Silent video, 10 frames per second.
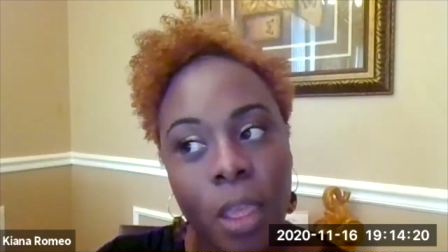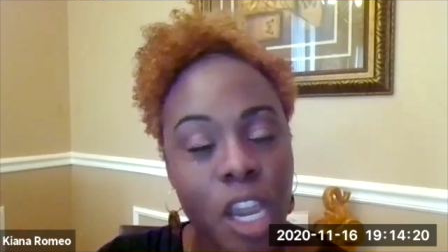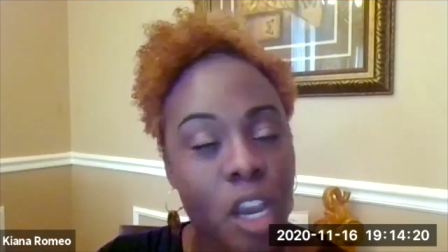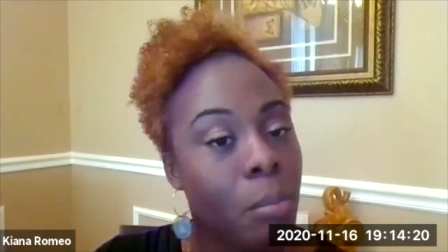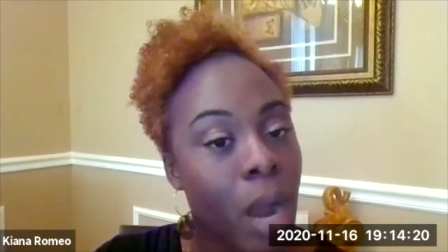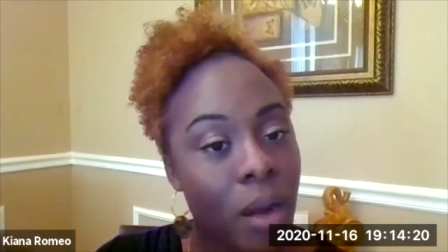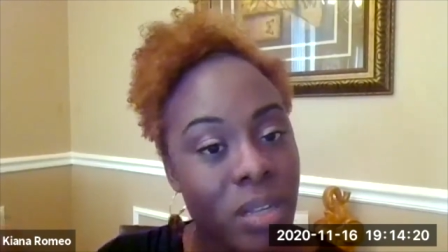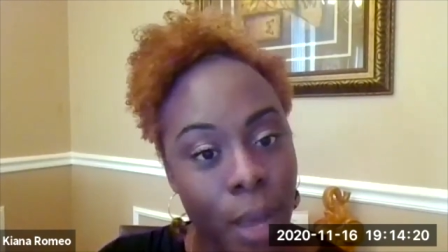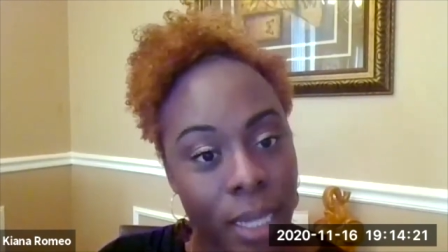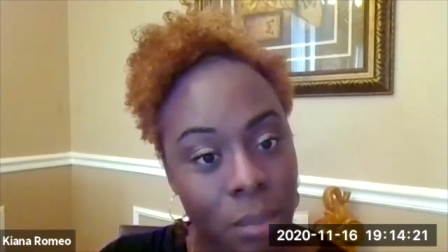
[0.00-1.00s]
here are my
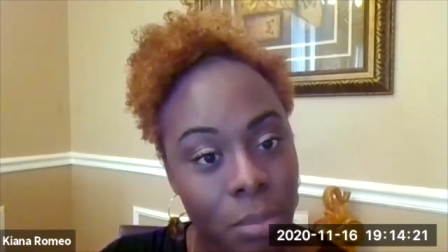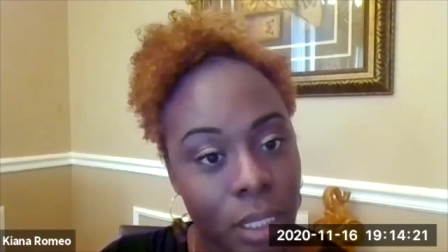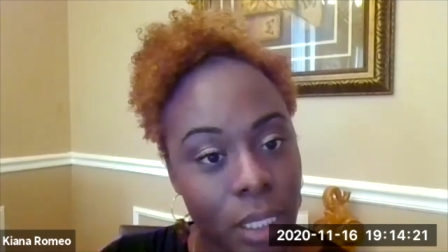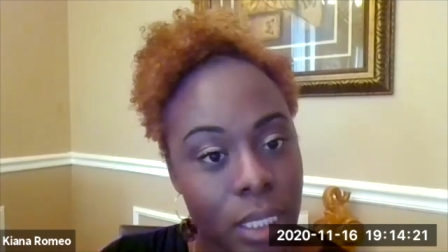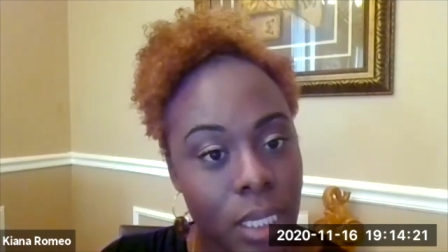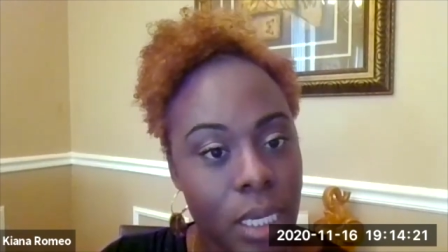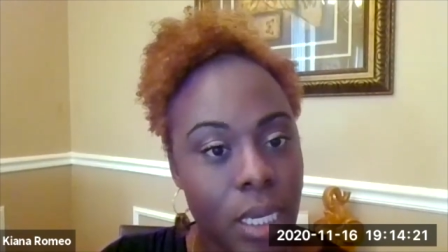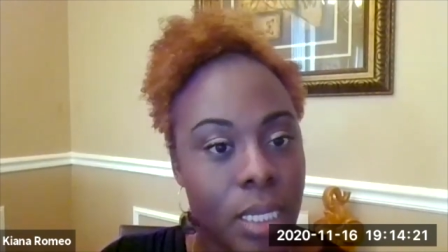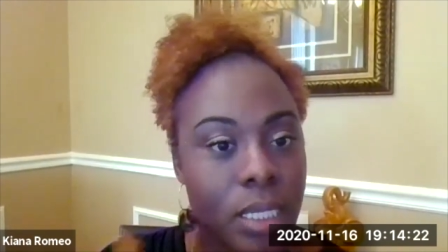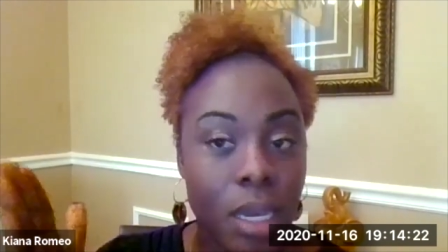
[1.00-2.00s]

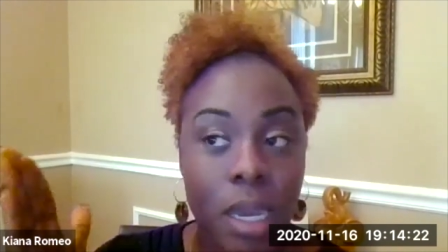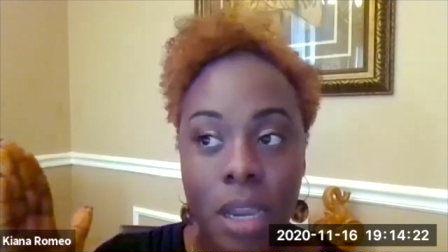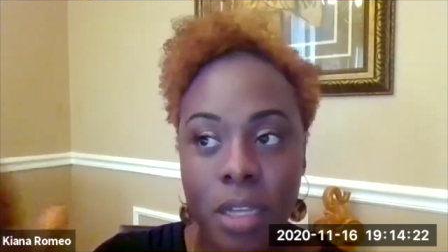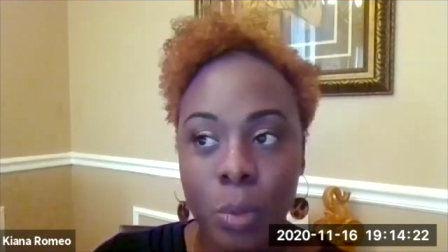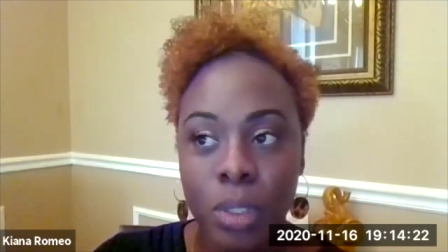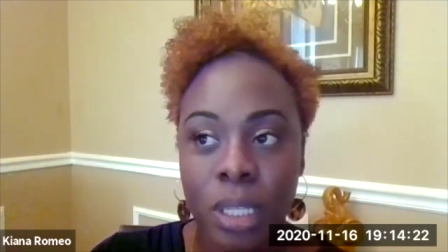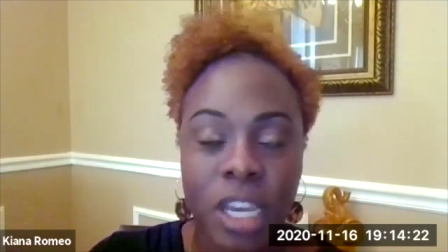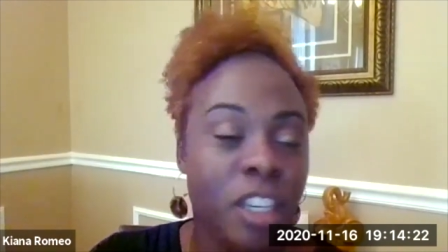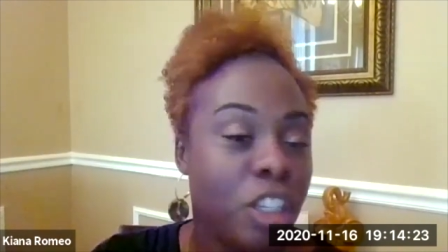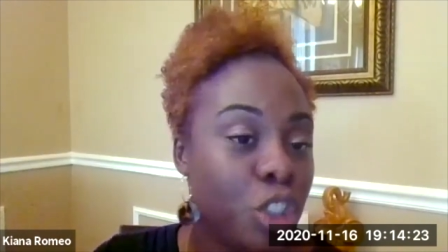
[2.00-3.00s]
responsibilities. Here's what the
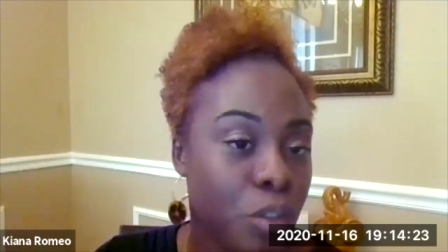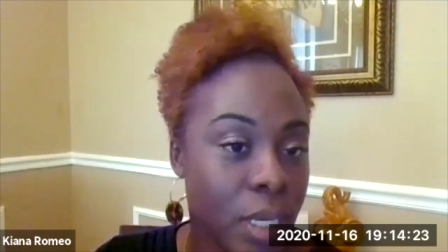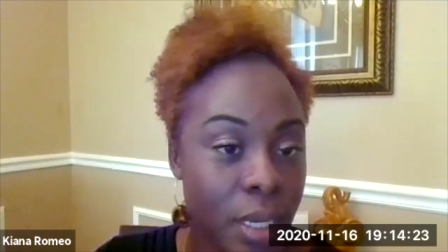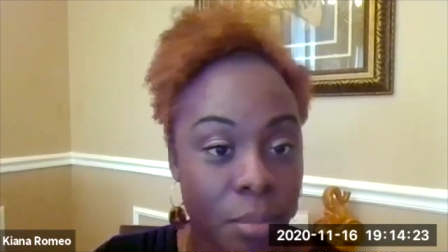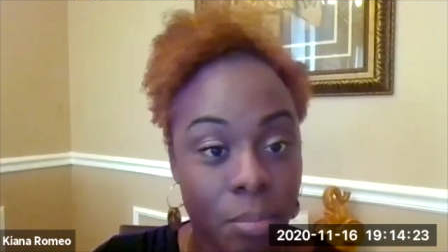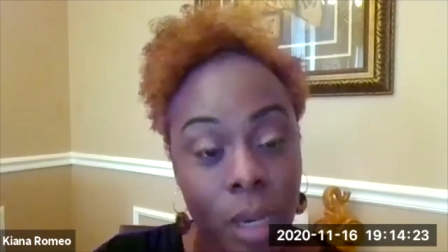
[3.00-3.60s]
industry